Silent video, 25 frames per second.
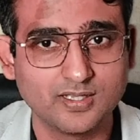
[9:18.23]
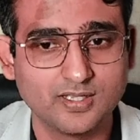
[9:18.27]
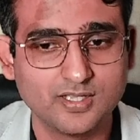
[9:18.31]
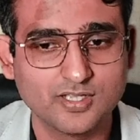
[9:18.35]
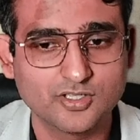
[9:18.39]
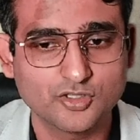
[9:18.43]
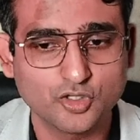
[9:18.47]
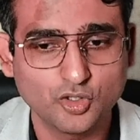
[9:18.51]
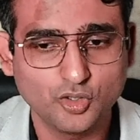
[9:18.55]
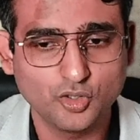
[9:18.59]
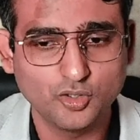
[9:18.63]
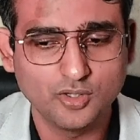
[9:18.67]

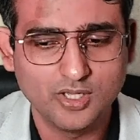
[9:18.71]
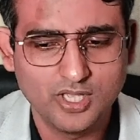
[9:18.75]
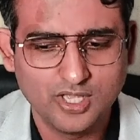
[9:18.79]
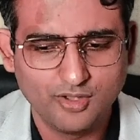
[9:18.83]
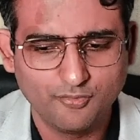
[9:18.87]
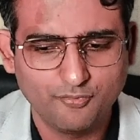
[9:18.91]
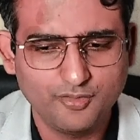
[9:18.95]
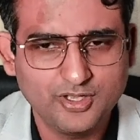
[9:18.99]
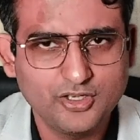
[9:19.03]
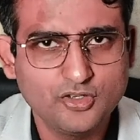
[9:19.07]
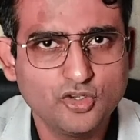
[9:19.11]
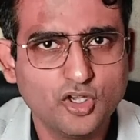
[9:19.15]
So
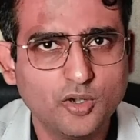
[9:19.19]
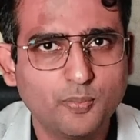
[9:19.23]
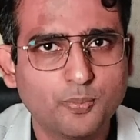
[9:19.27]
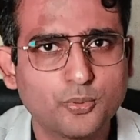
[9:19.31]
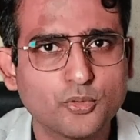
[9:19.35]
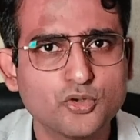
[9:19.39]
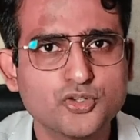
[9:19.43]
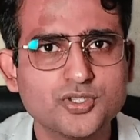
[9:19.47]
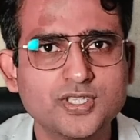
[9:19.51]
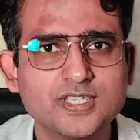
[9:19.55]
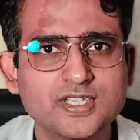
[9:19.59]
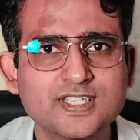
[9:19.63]
when you
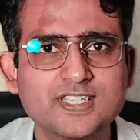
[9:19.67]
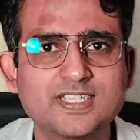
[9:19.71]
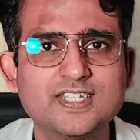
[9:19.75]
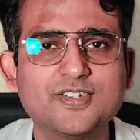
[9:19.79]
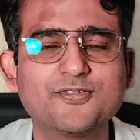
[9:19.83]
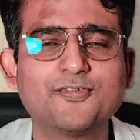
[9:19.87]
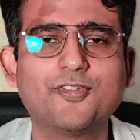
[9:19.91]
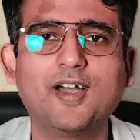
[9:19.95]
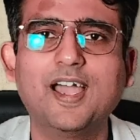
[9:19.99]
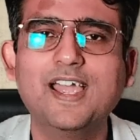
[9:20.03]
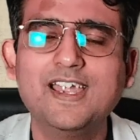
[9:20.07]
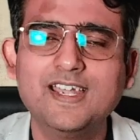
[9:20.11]
approach this
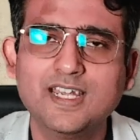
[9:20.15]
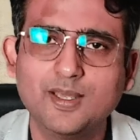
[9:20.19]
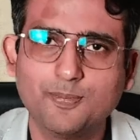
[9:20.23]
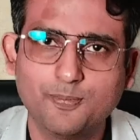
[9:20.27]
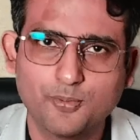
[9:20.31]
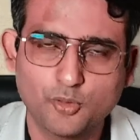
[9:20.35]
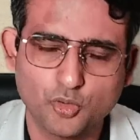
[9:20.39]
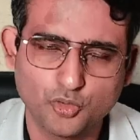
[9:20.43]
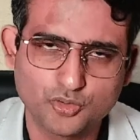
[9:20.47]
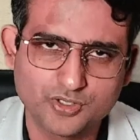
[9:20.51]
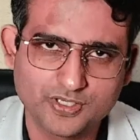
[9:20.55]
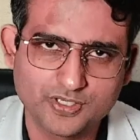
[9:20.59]
defined
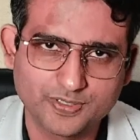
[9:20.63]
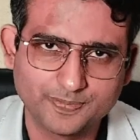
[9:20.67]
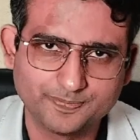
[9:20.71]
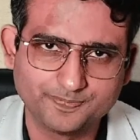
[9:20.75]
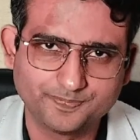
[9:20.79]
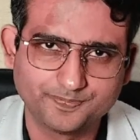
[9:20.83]
approach,